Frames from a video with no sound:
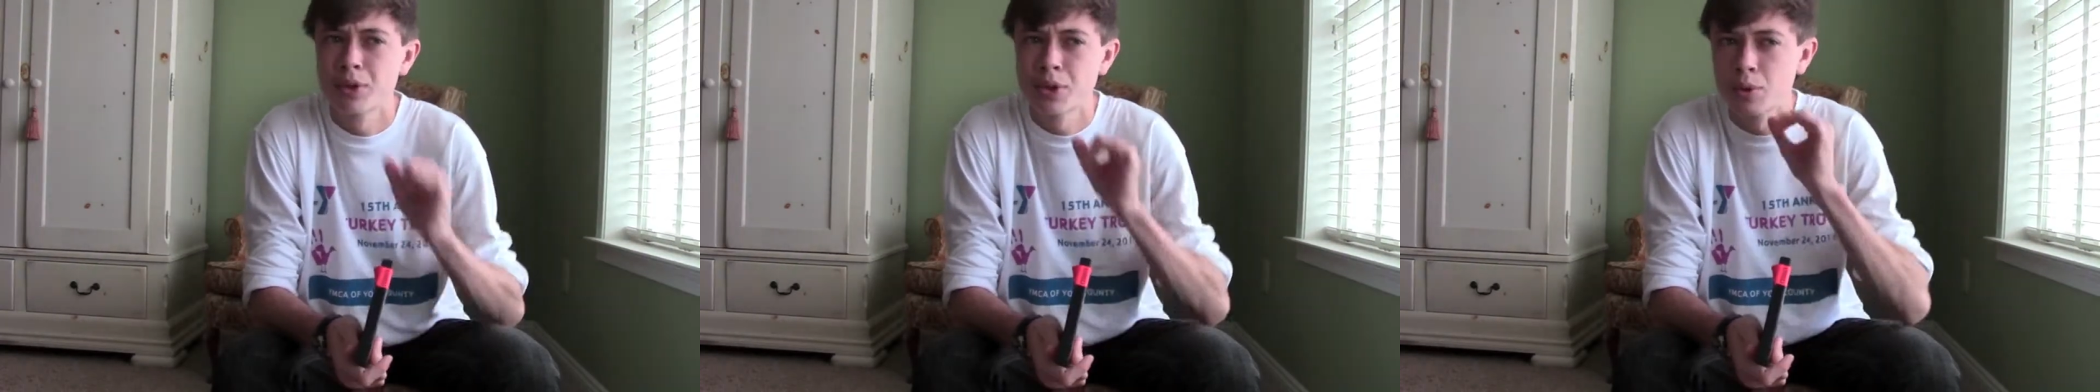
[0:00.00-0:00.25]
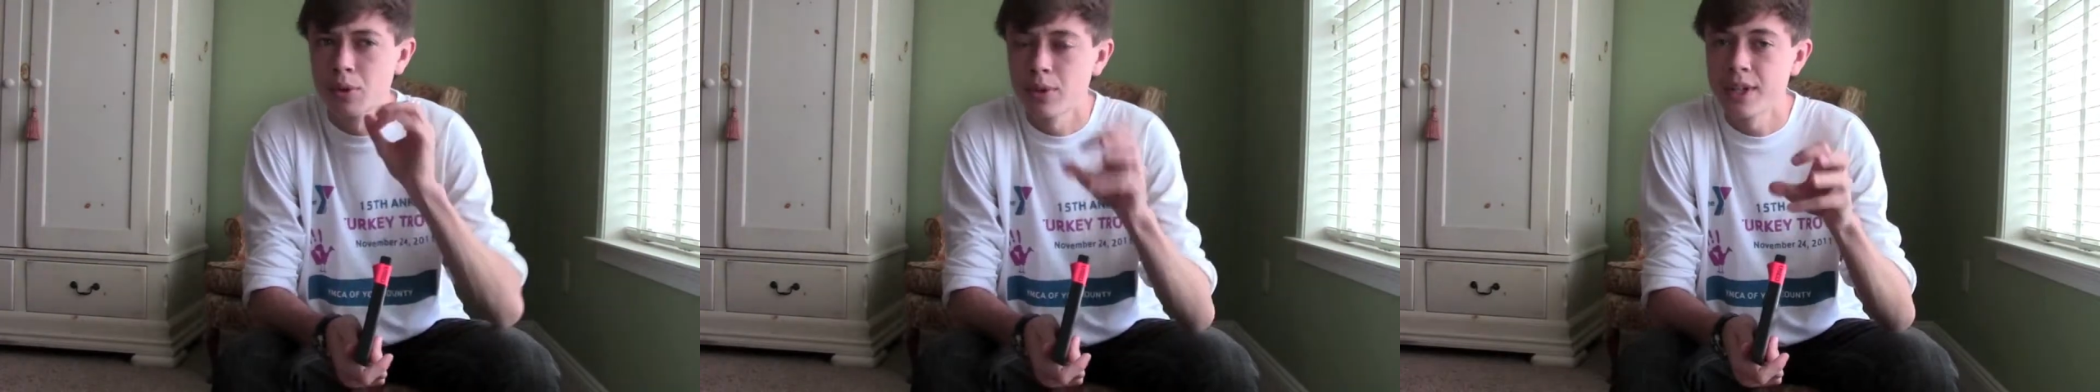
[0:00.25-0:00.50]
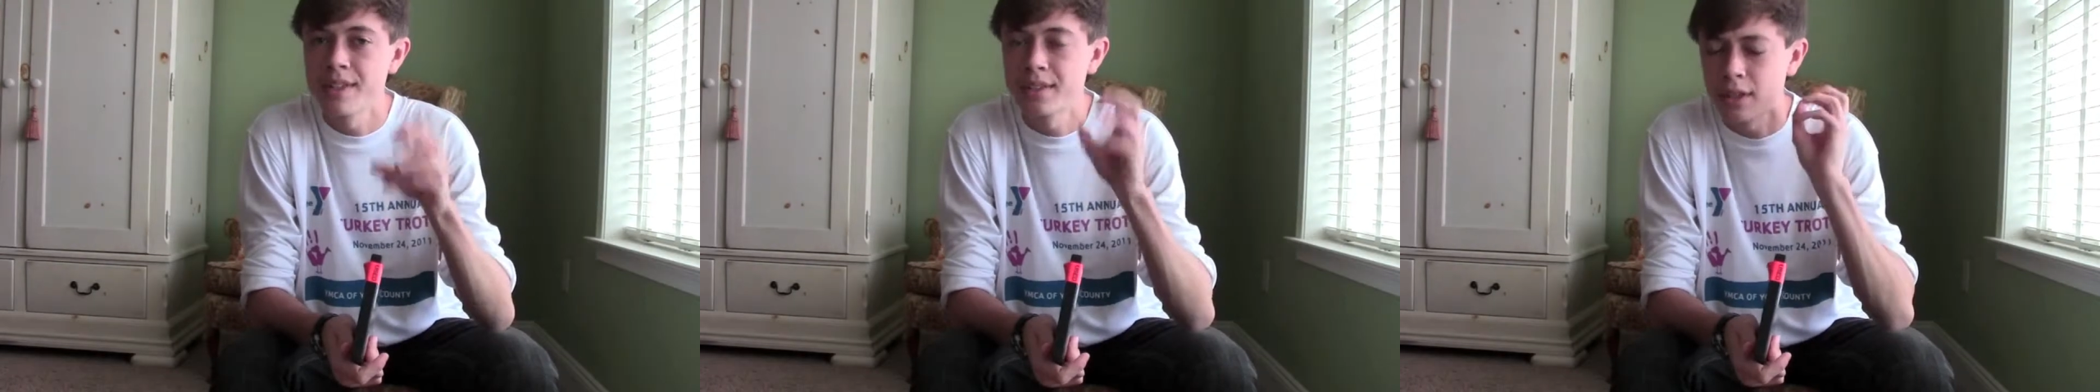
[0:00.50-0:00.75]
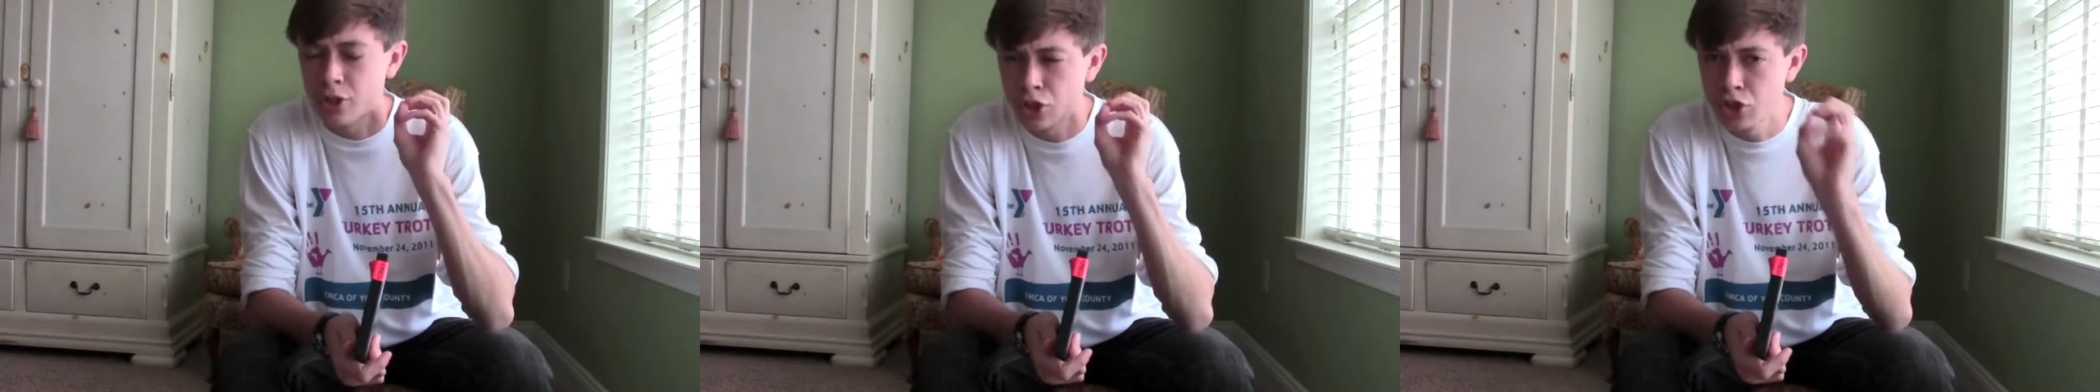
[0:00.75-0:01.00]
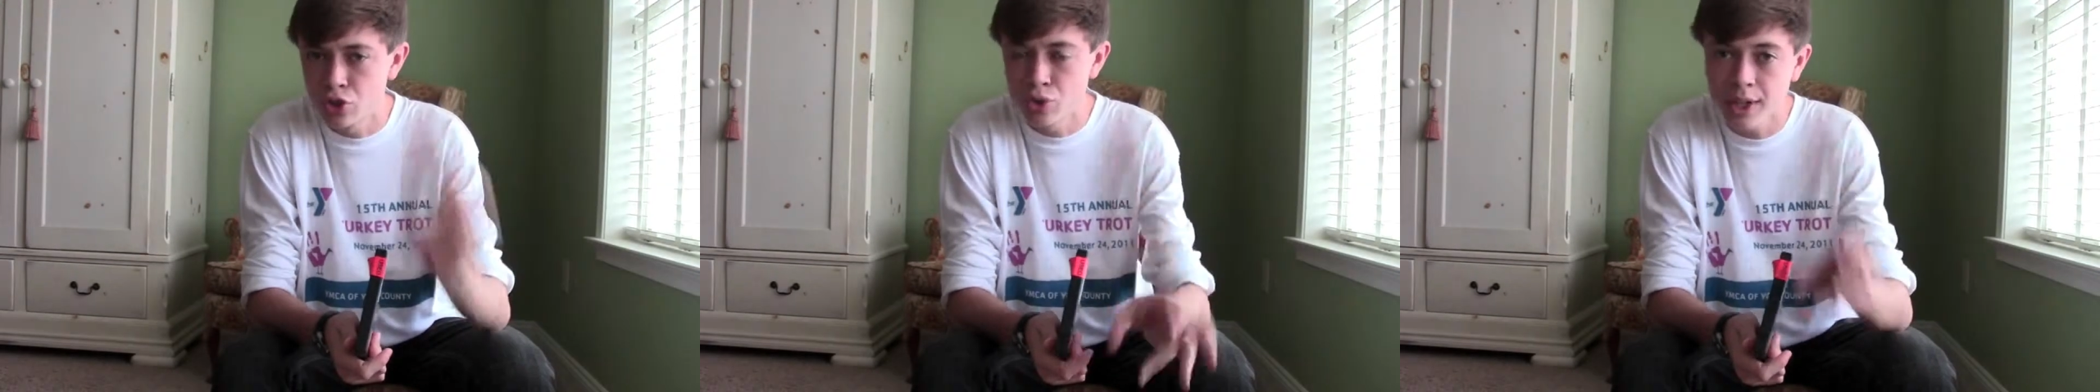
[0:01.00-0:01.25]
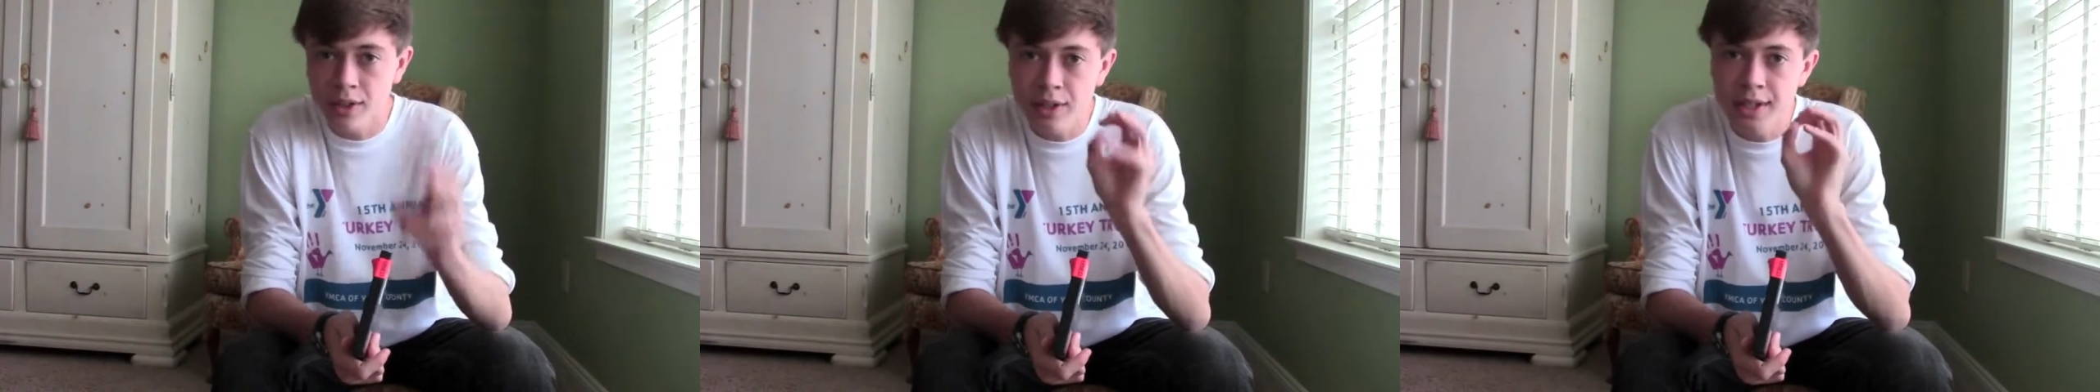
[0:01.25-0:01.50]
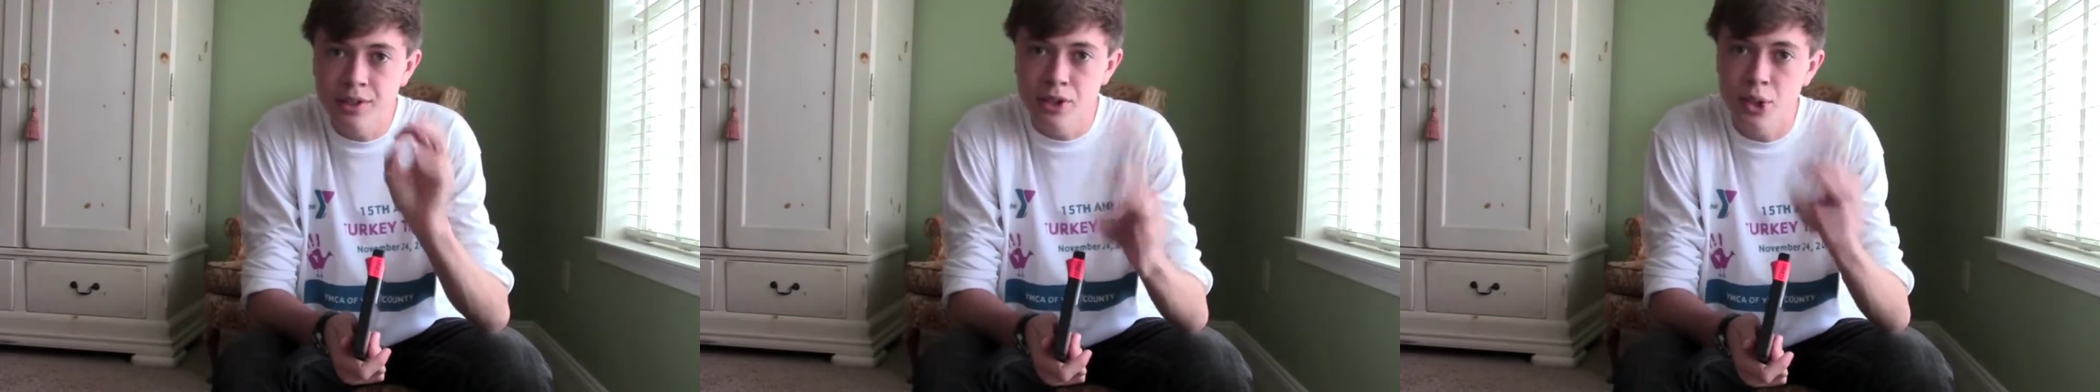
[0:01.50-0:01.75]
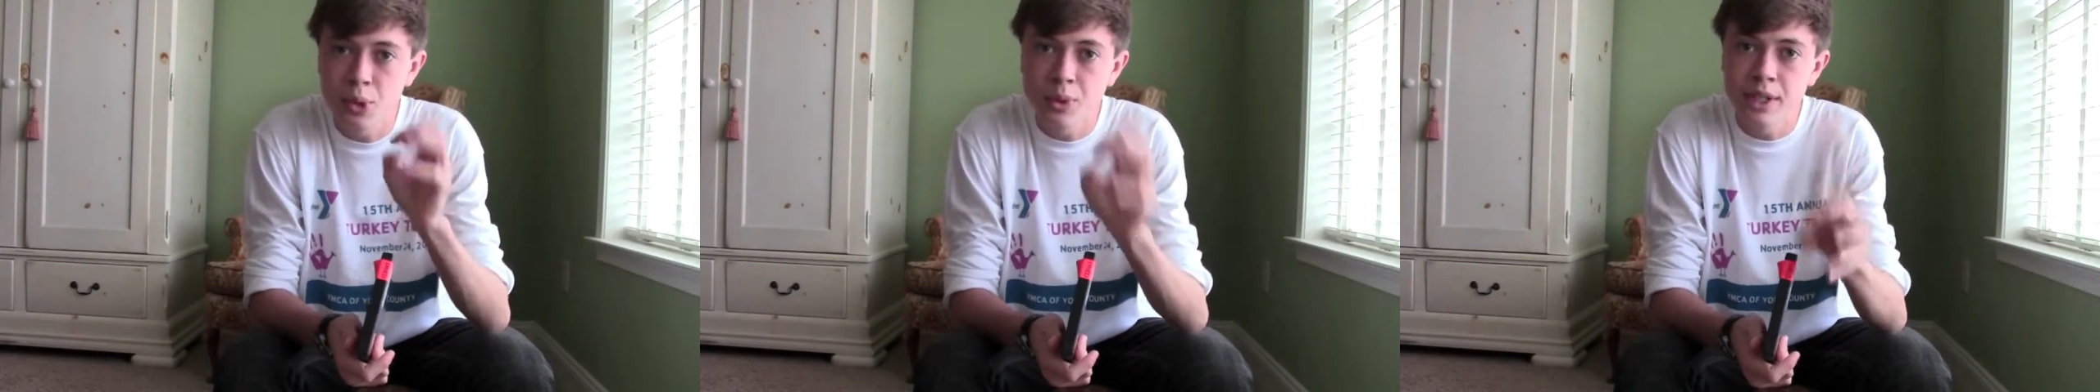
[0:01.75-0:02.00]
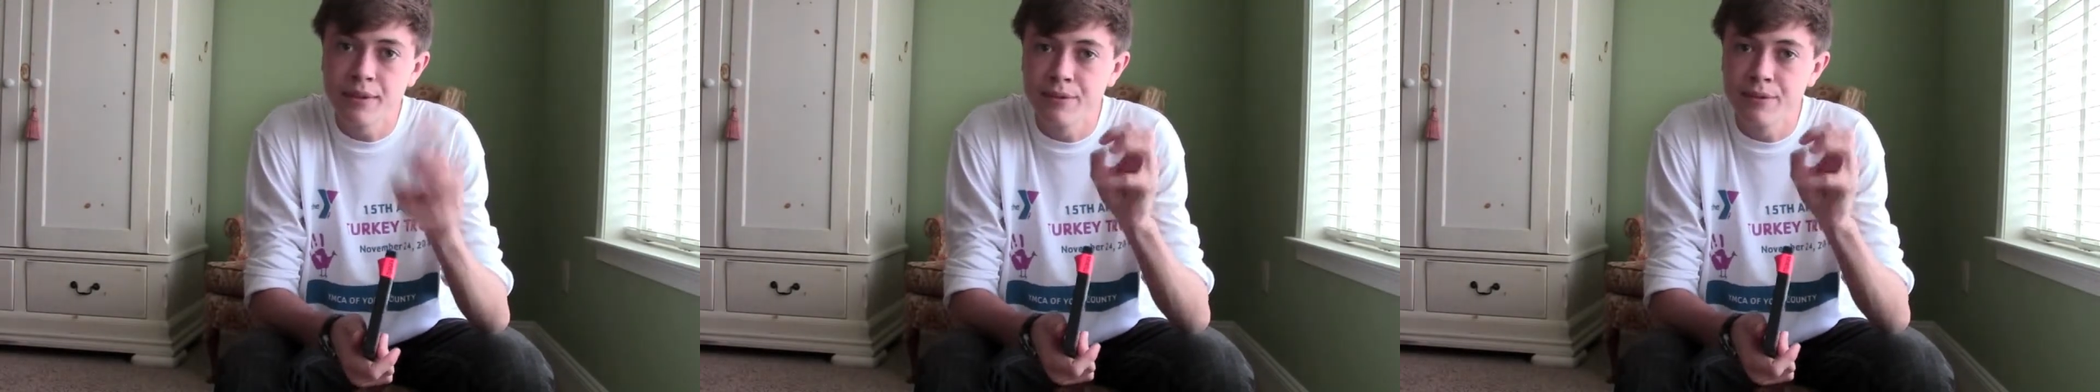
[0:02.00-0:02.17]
to release a strictly 2D